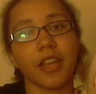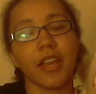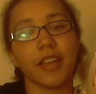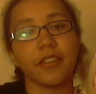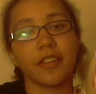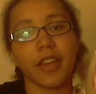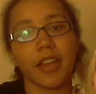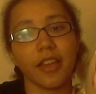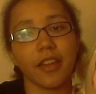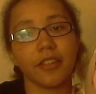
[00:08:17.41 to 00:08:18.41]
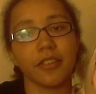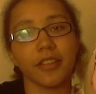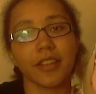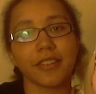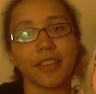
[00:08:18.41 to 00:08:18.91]
and until
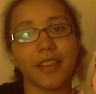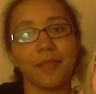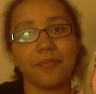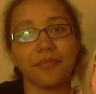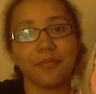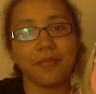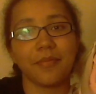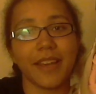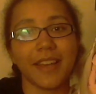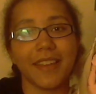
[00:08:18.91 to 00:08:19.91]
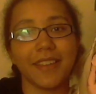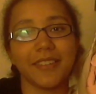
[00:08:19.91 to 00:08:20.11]
next time, bye!